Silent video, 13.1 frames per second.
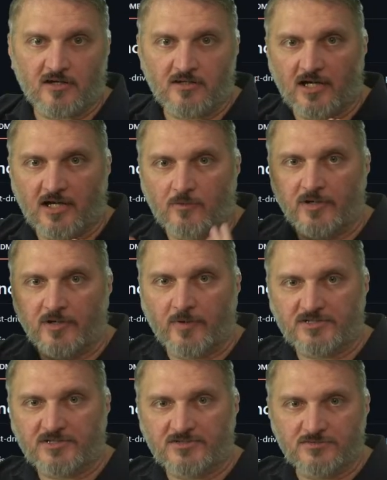now
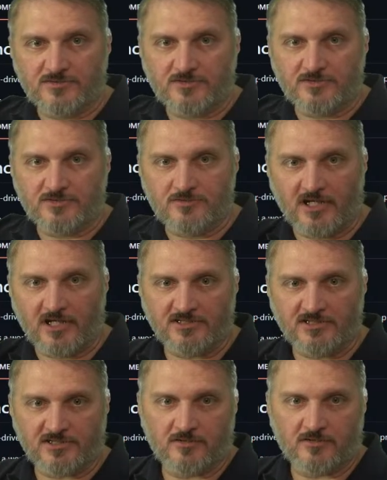redirects you to
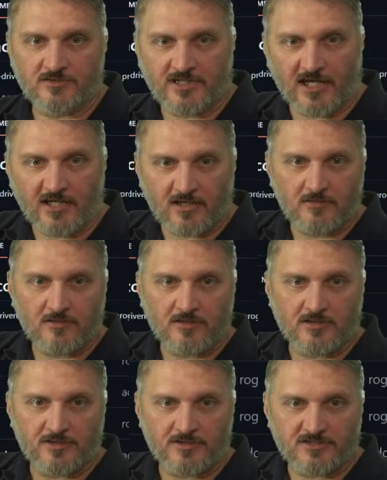tangent code tanco.
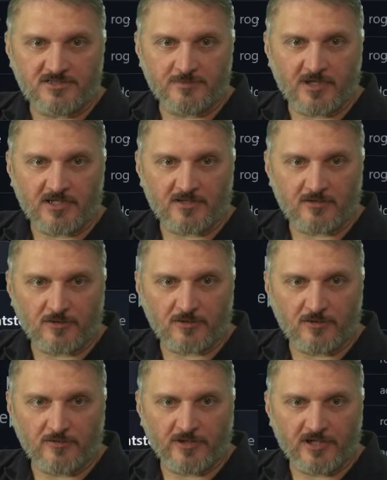You can see my little
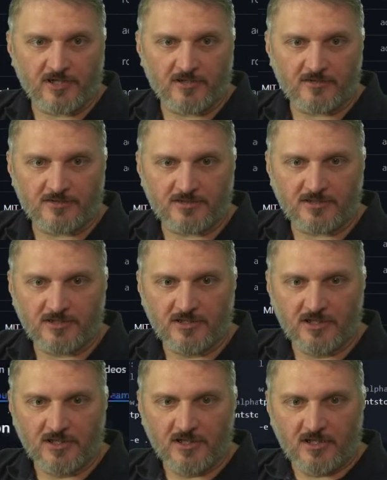logo there, and
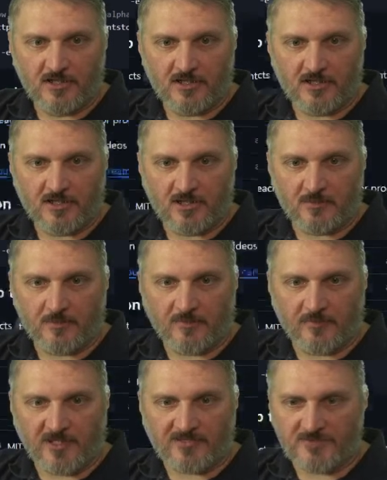I
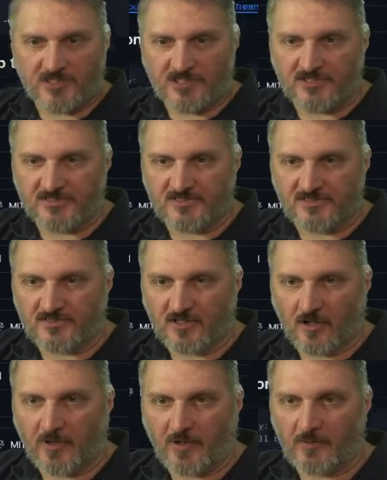made some changes. This is
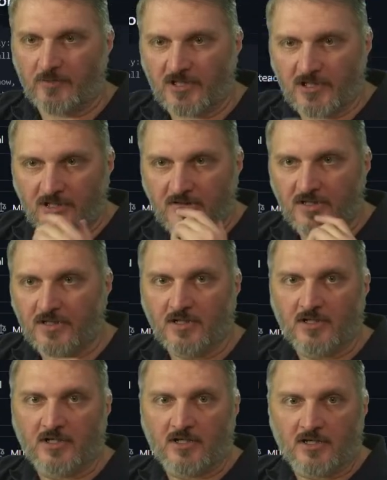all public.
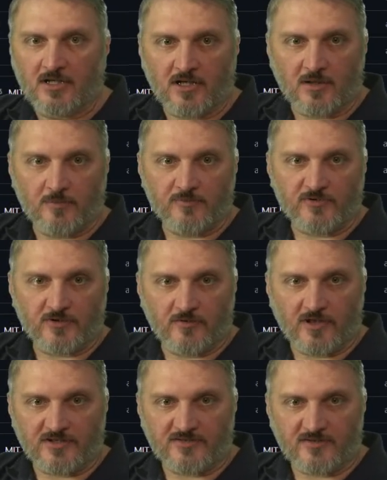So
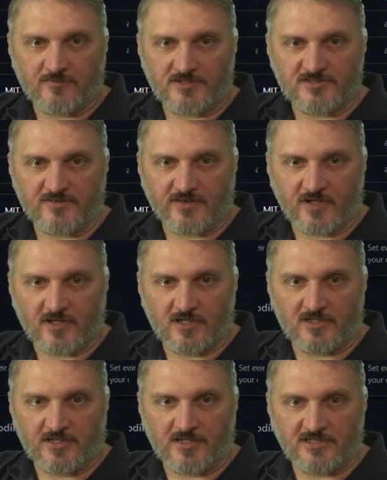that's the first thing
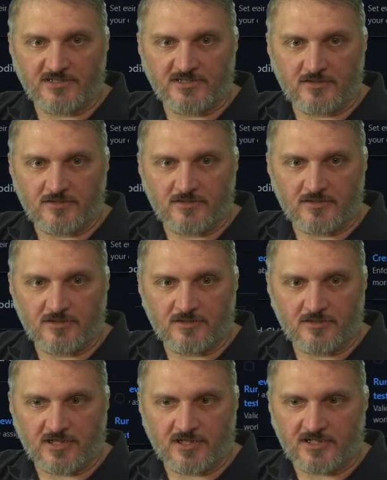on tangent code.
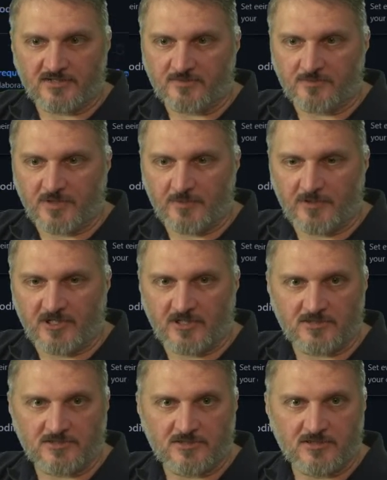I guess maybe
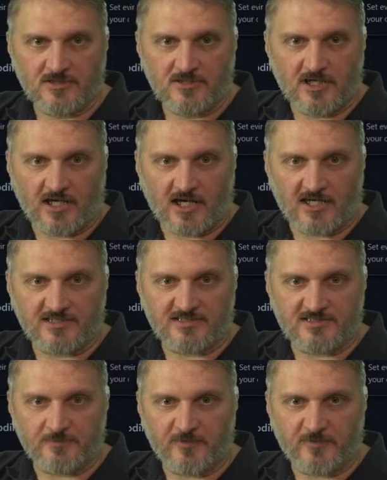I see some